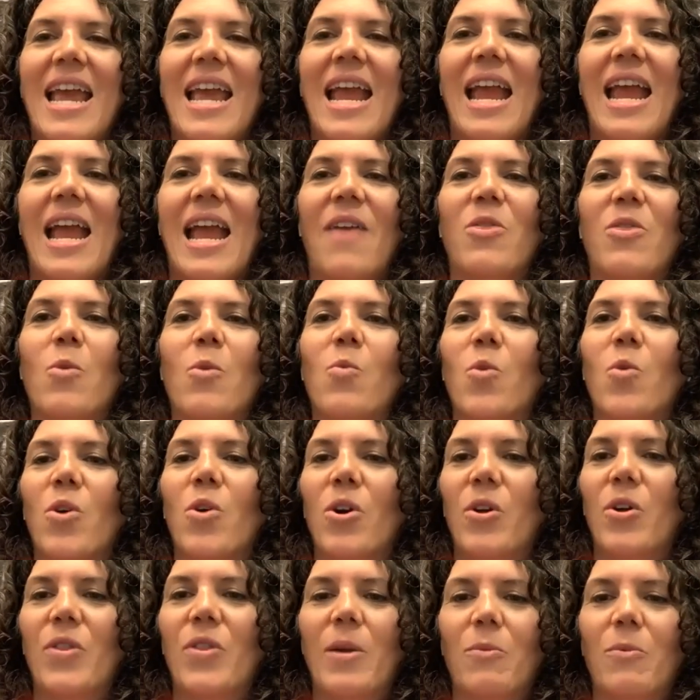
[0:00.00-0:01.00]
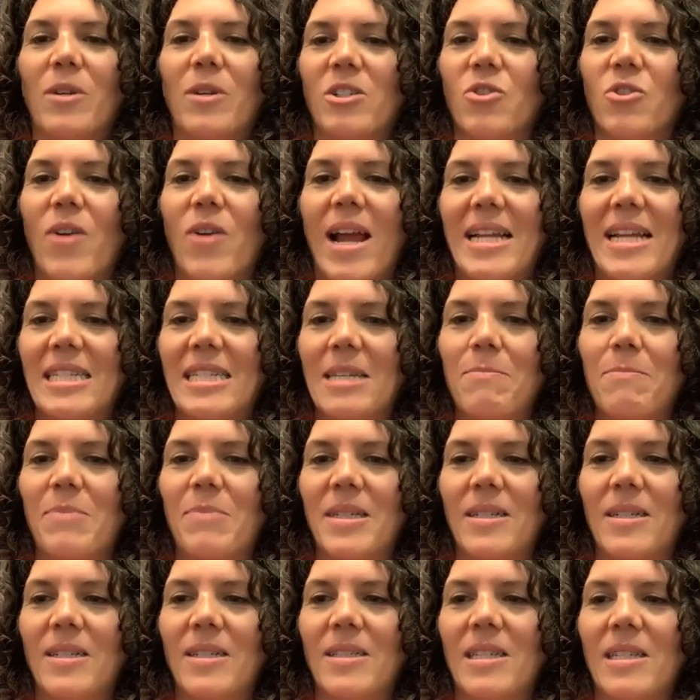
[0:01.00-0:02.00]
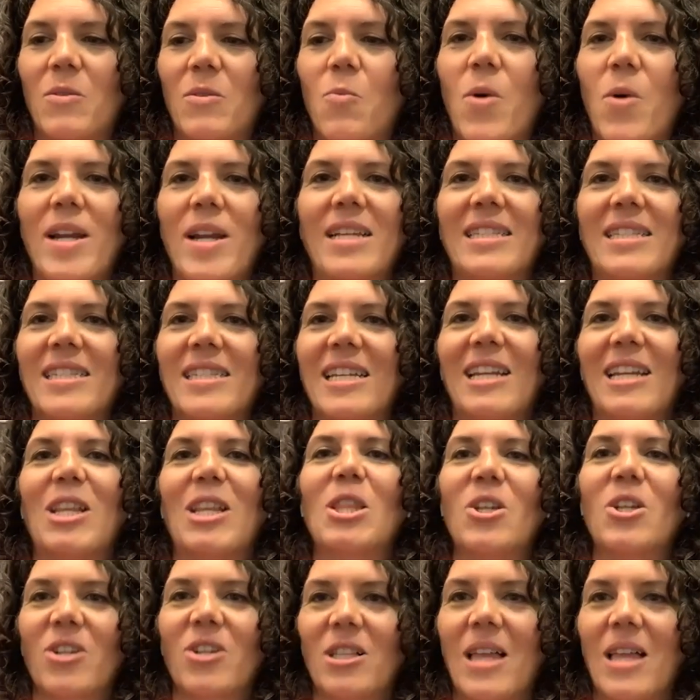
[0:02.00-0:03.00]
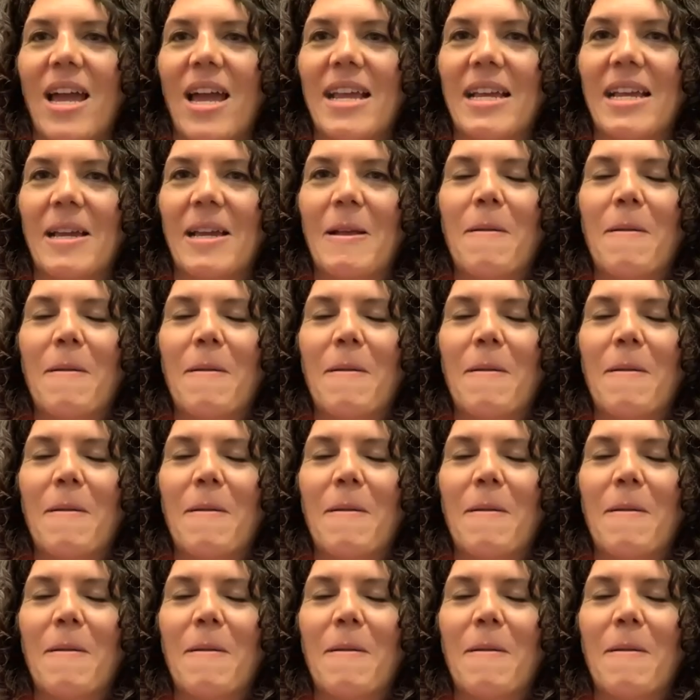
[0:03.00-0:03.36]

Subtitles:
and the world that we're trying to build and what it's going to look like.